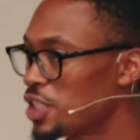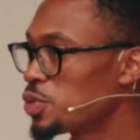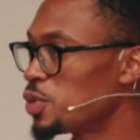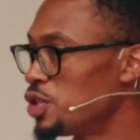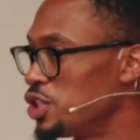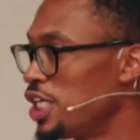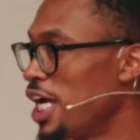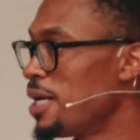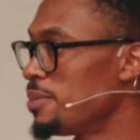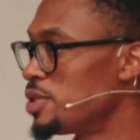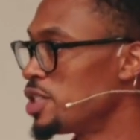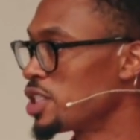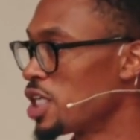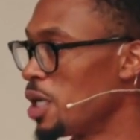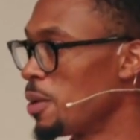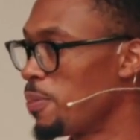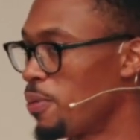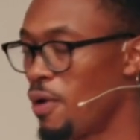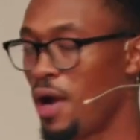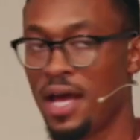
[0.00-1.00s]
That's what
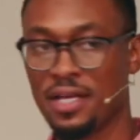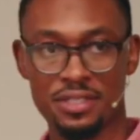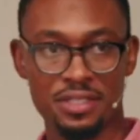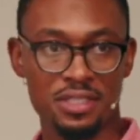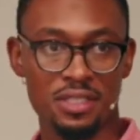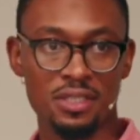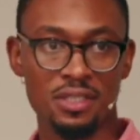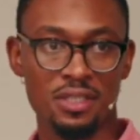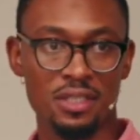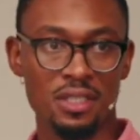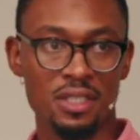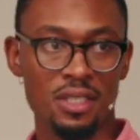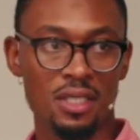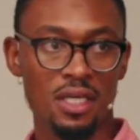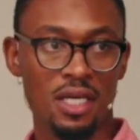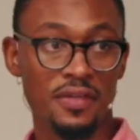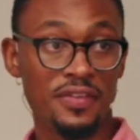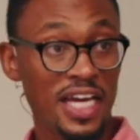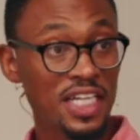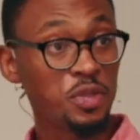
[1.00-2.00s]
James is going to press.
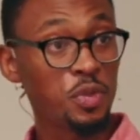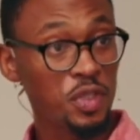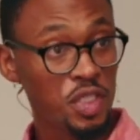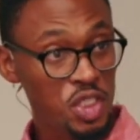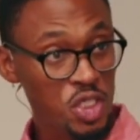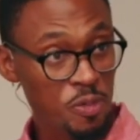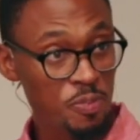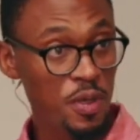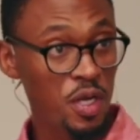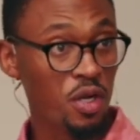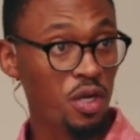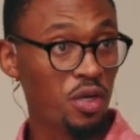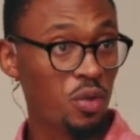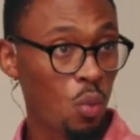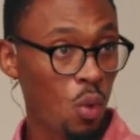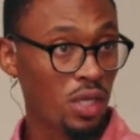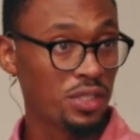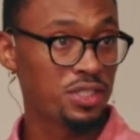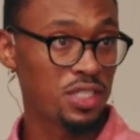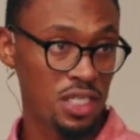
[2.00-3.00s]
And that's what the
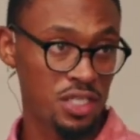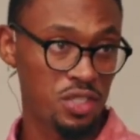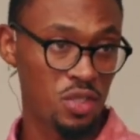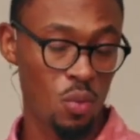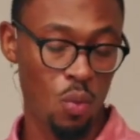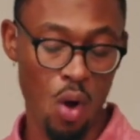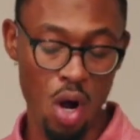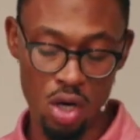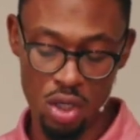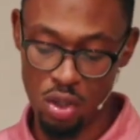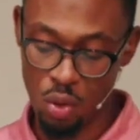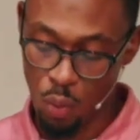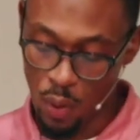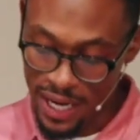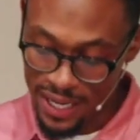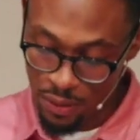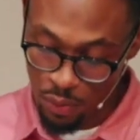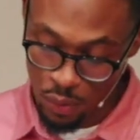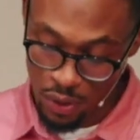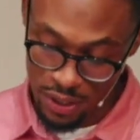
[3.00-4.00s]
Spirit wants us to
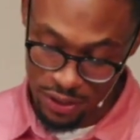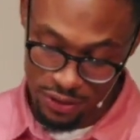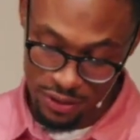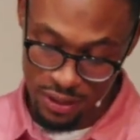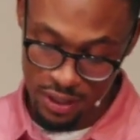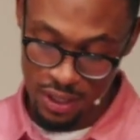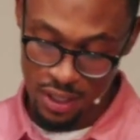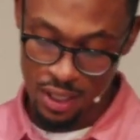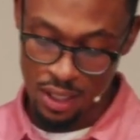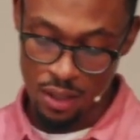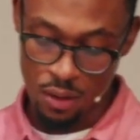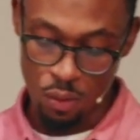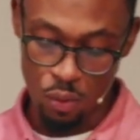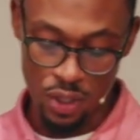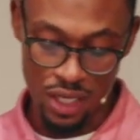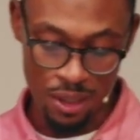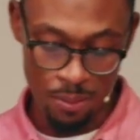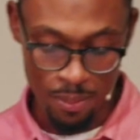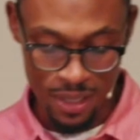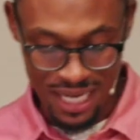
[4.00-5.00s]
walk away with
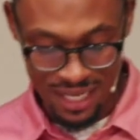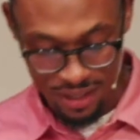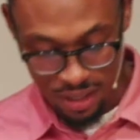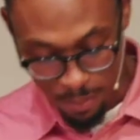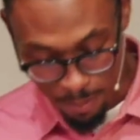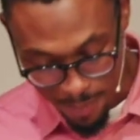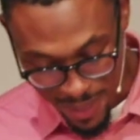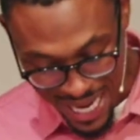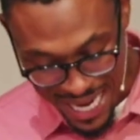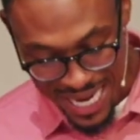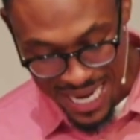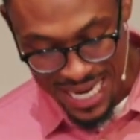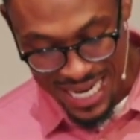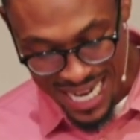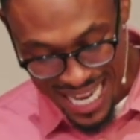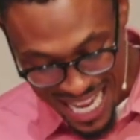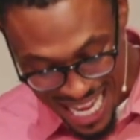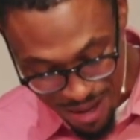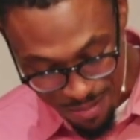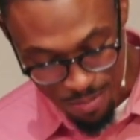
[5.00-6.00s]
it being the
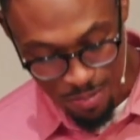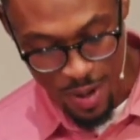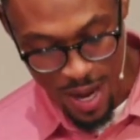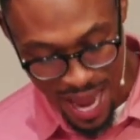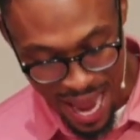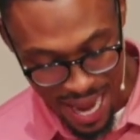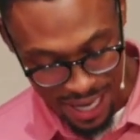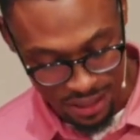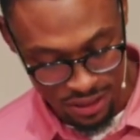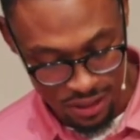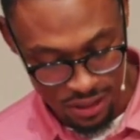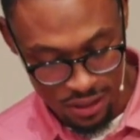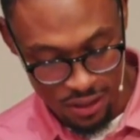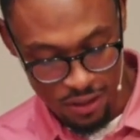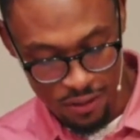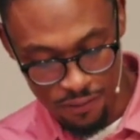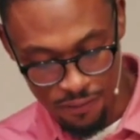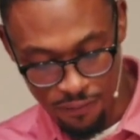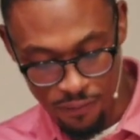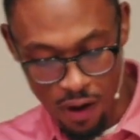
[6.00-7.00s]
main
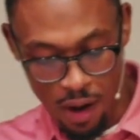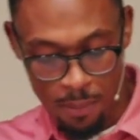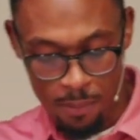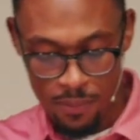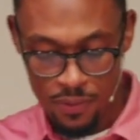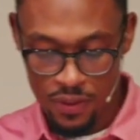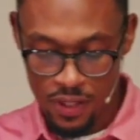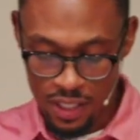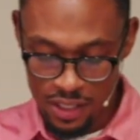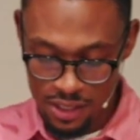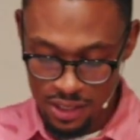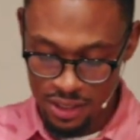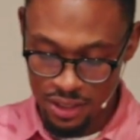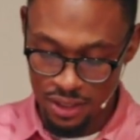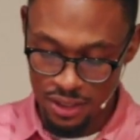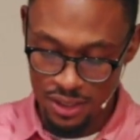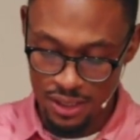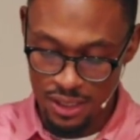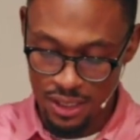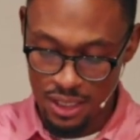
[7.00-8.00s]
impact from
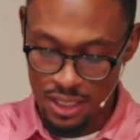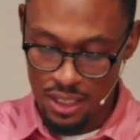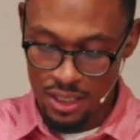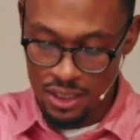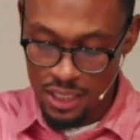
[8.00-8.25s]
this